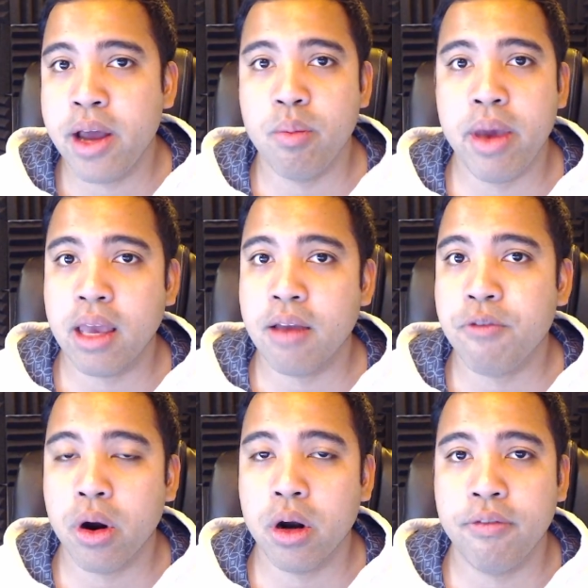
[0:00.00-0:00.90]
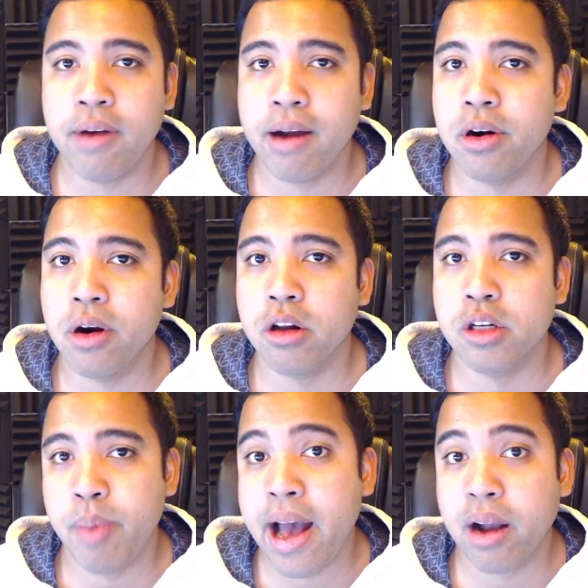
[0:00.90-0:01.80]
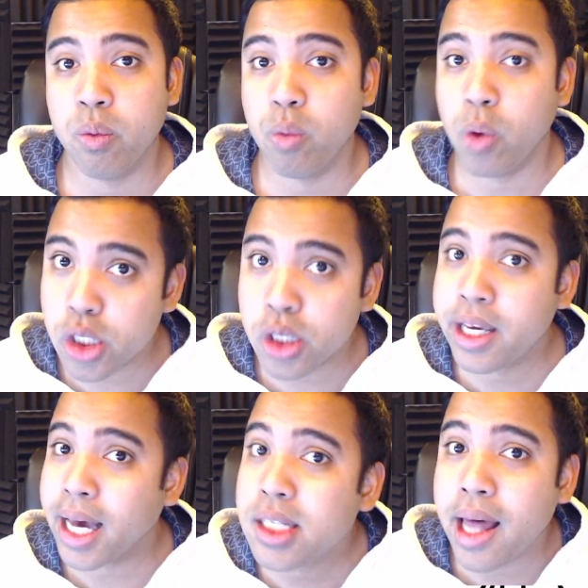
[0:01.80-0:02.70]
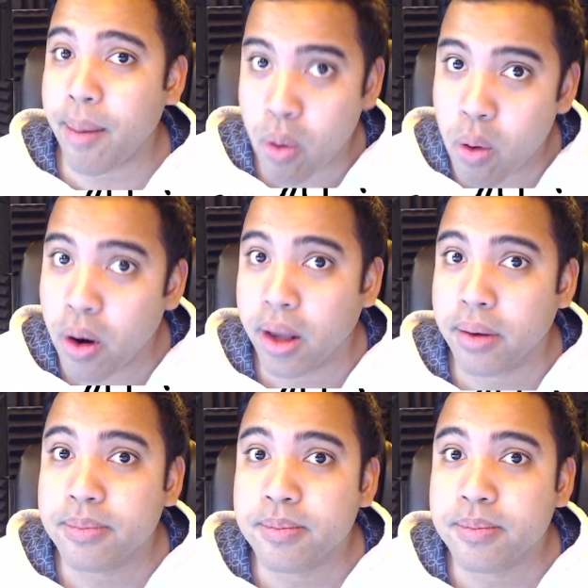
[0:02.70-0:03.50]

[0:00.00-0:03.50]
you're making $400, $500 back. Once you get to that point,